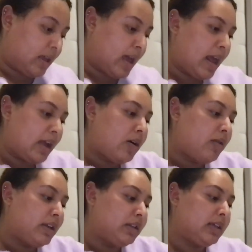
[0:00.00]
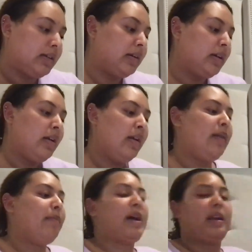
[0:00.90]
Then I go into
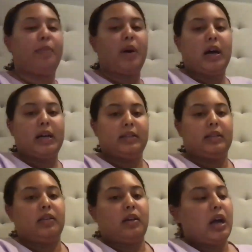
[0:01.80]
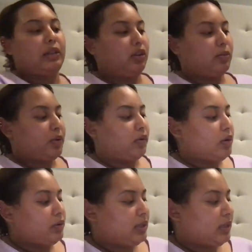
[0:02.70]
menopause and
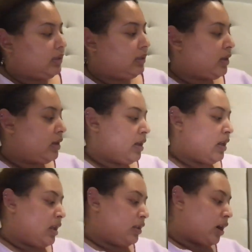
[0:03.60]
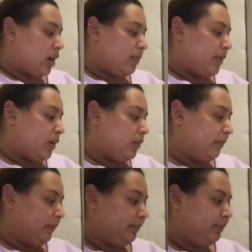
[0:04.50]
osteoporosis. Talk about
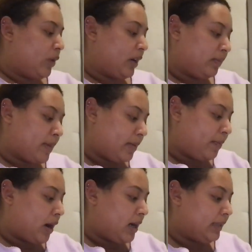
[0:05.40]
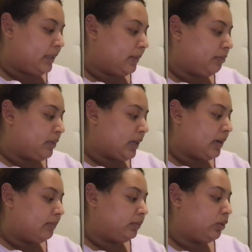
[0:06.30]
what is menopause,
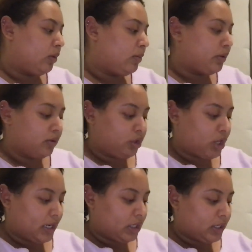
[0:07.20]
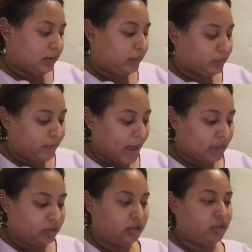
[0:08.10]
symptoms, hormonal changes, risk
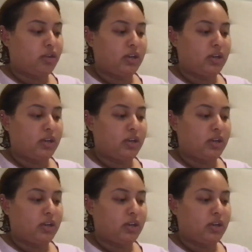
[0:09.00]
factors,